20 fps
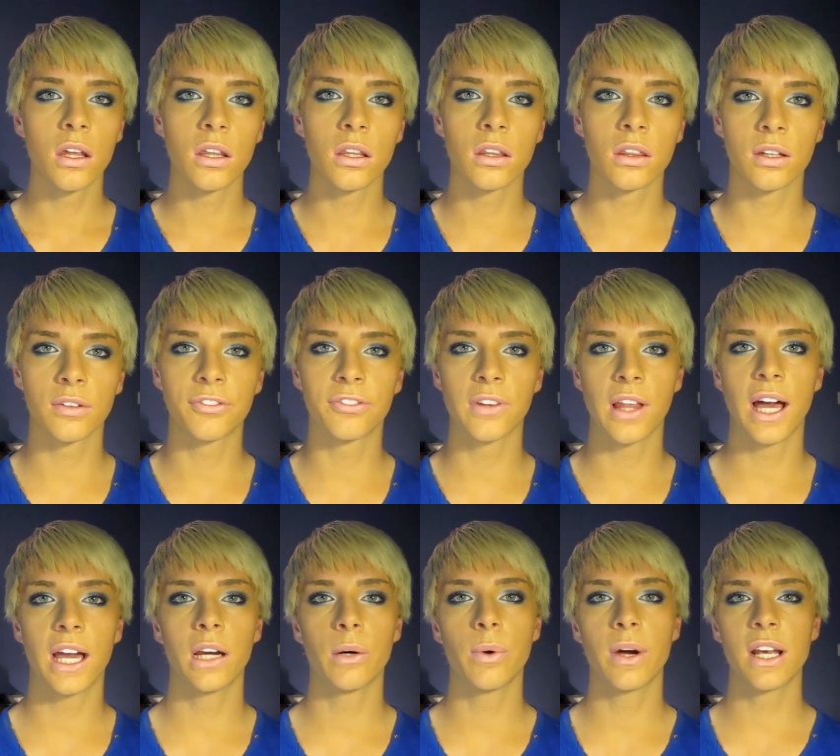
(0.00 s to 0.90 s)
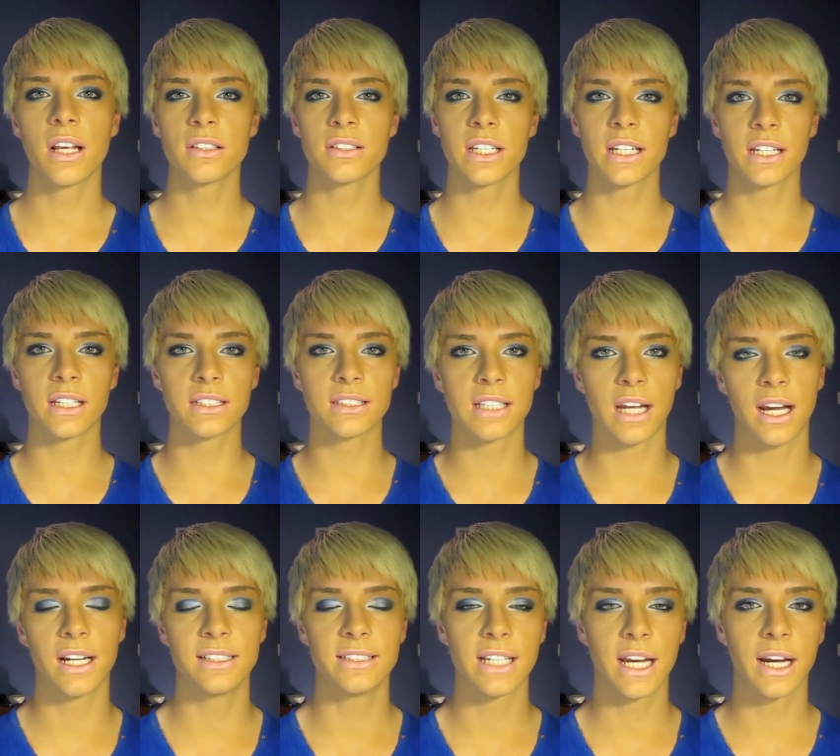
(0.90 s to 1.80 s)
the flyaways like
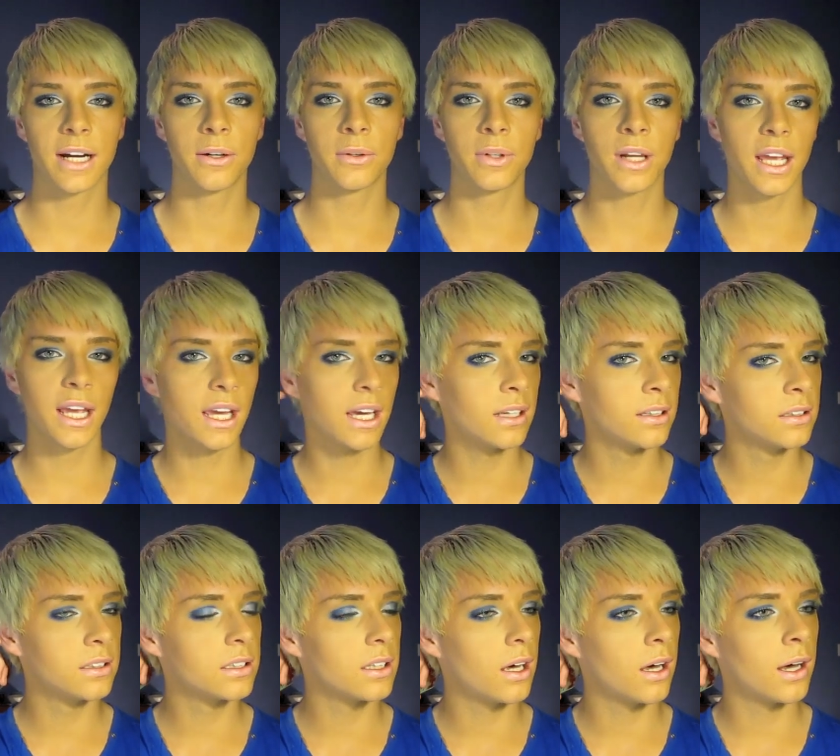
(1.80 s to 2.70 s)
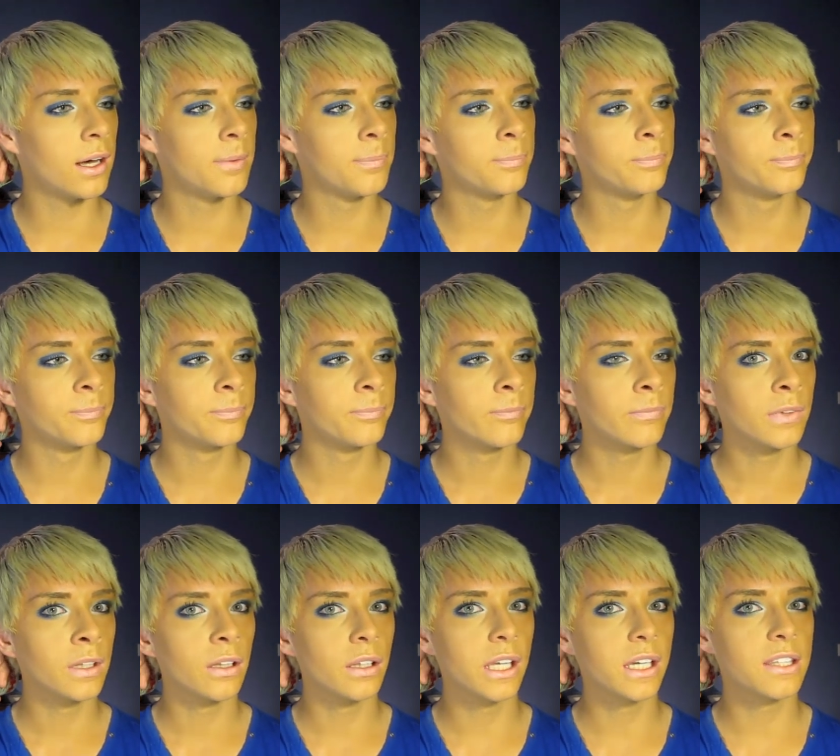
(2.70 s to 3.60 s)
died down and um,
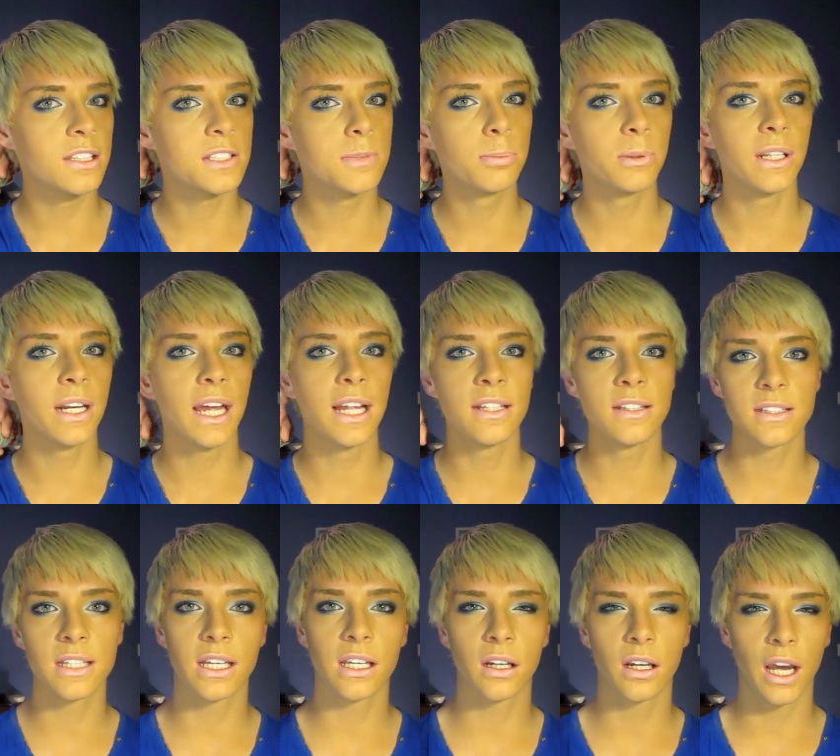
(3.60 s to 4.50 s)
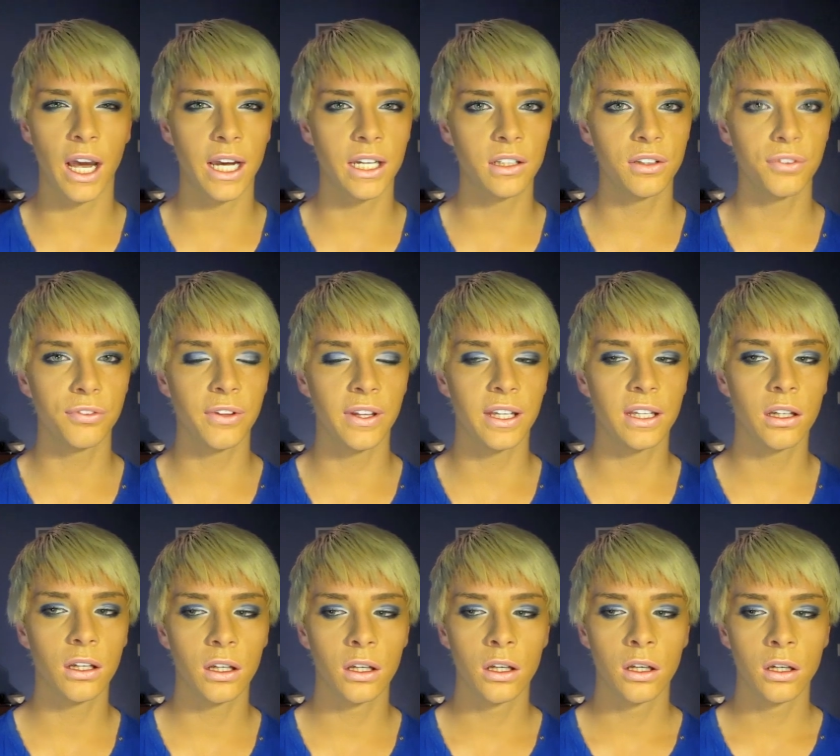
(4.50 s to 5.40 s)
like the split ends like kind of like
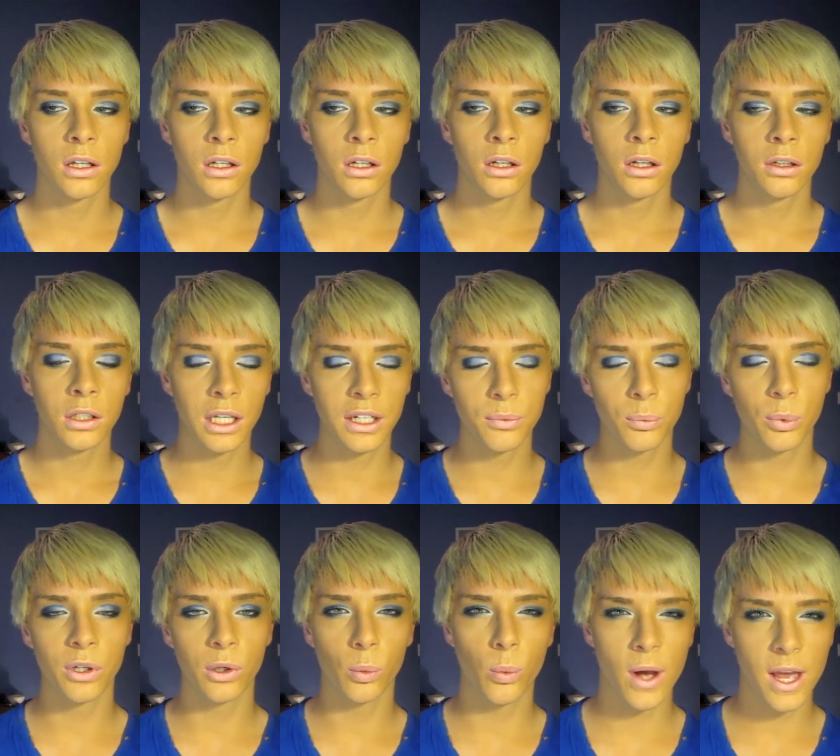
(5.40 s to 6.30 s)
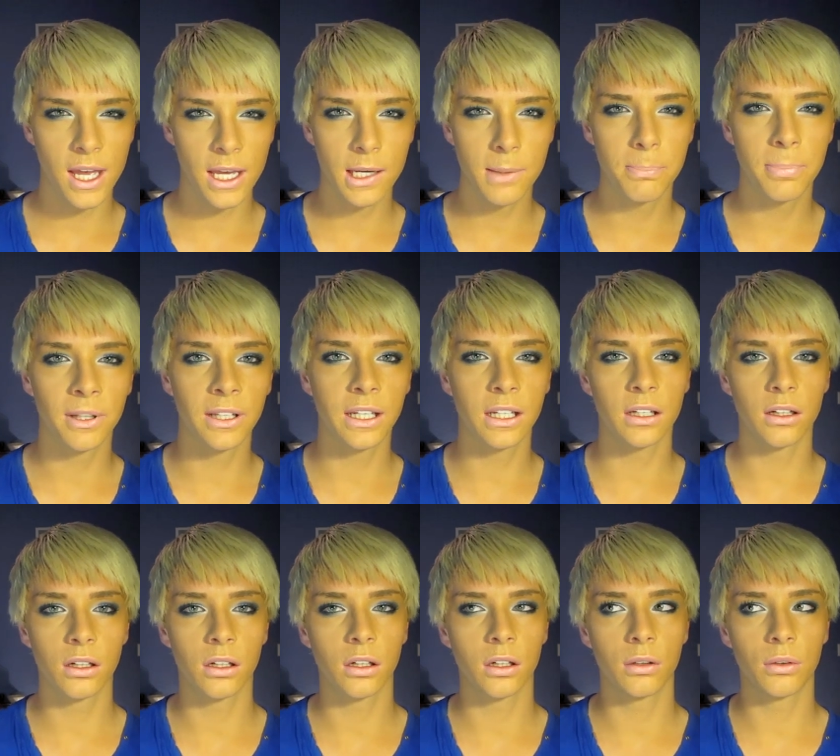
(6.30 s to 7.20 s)
not went away, but
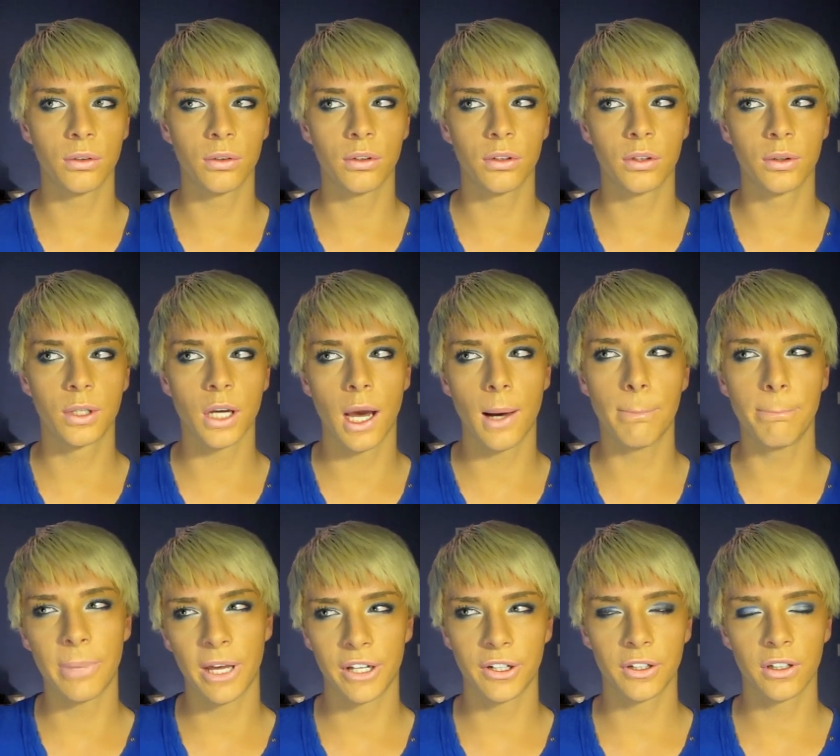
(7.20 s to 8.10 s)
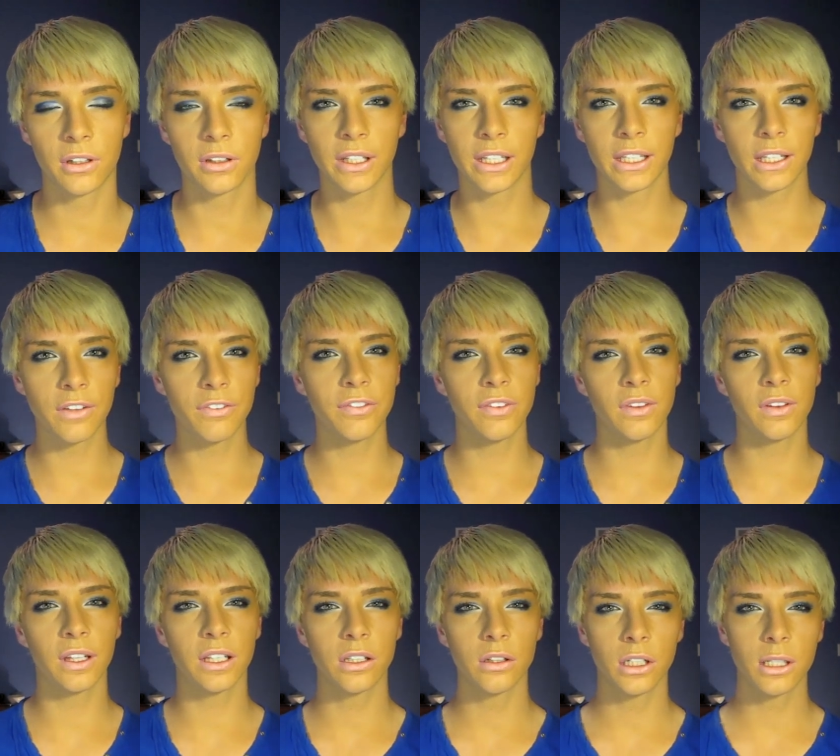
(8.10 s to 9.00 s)
like got better. Like if
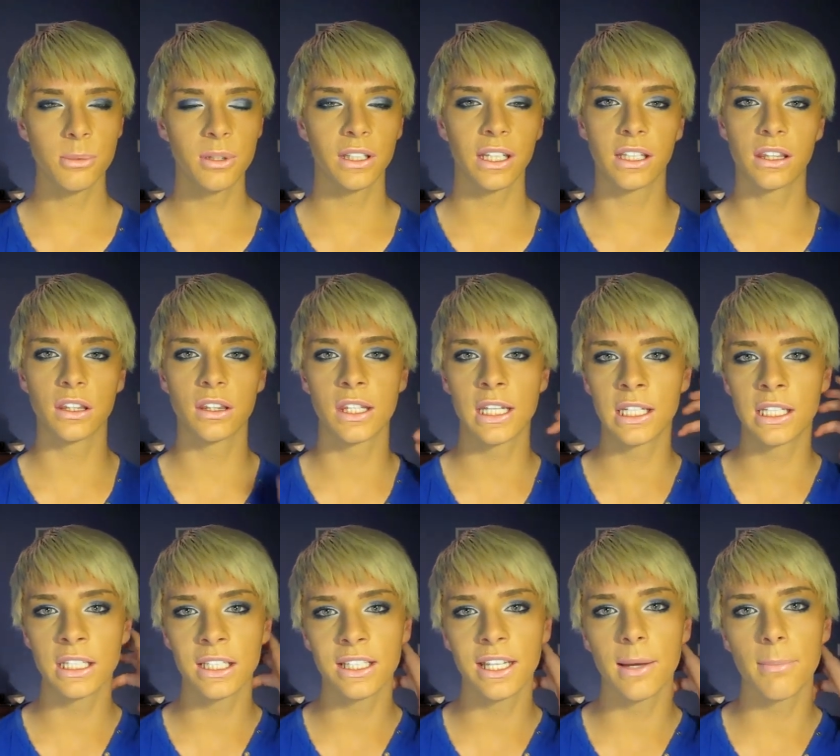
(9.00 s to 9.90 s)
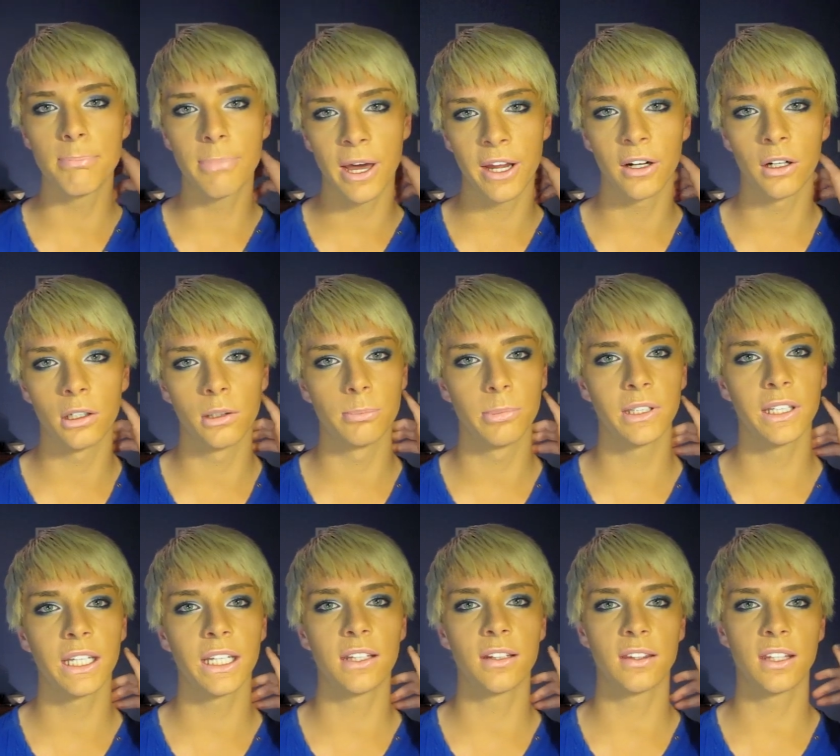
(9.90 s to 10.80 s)
like you know what I mean? Like they didn't get better, but
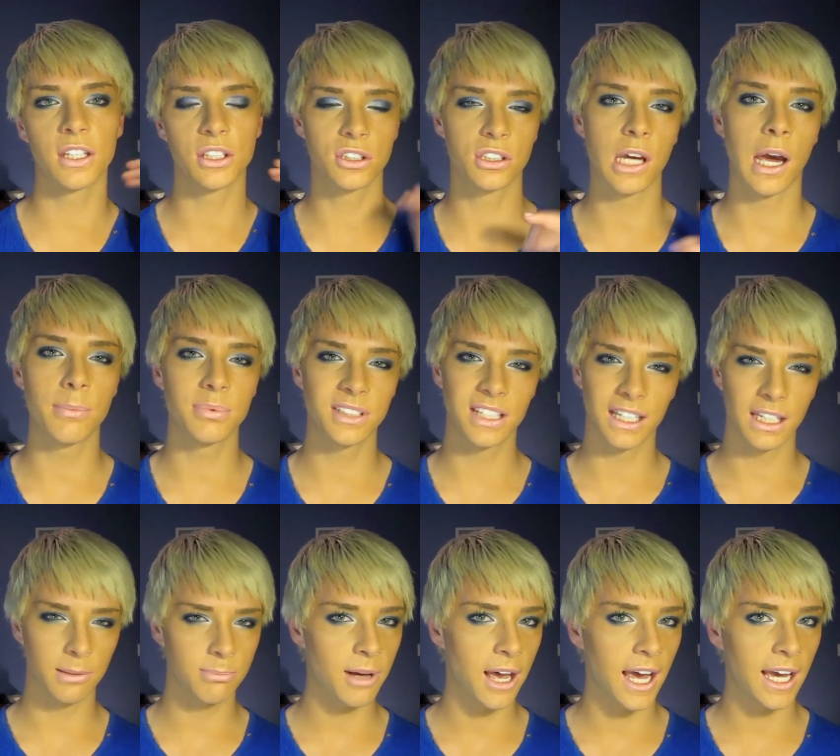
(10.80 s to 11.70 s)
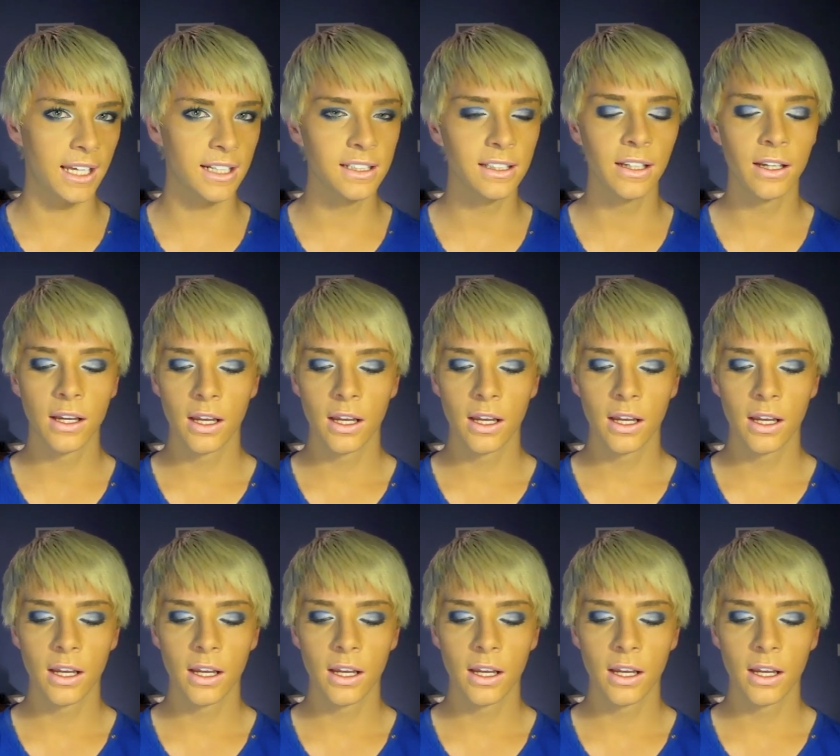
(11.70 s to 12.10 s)
like they stopped getting bad.